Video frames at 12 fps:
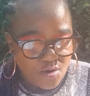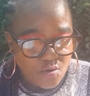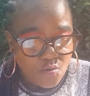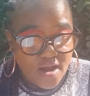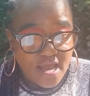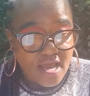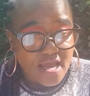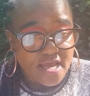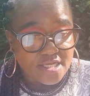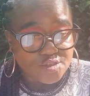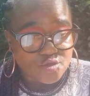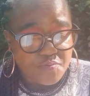
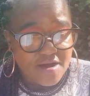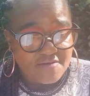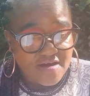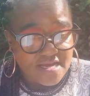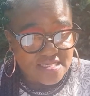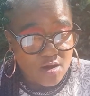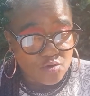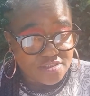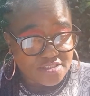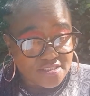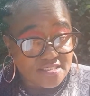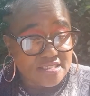where a supervisor
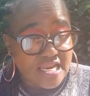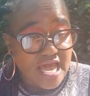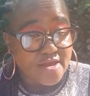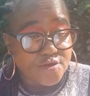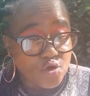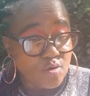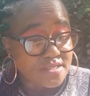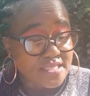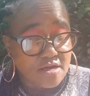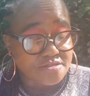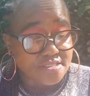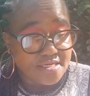would dislike you
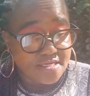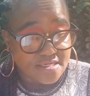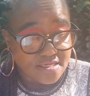without any